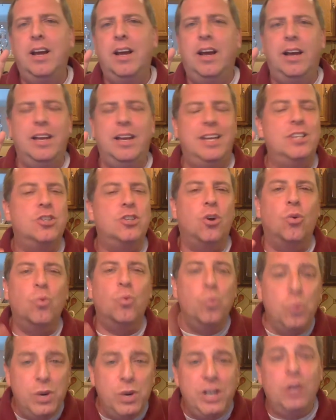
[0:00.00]
he's a
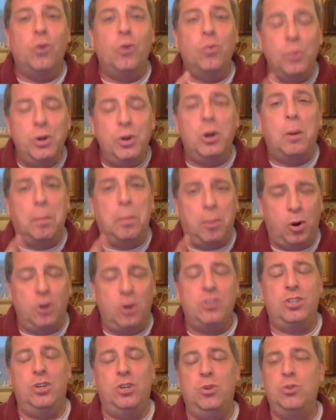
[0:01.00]
real
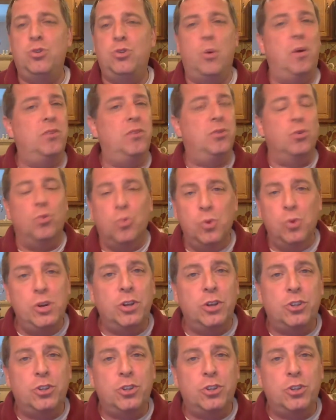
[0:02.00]
person who's going through real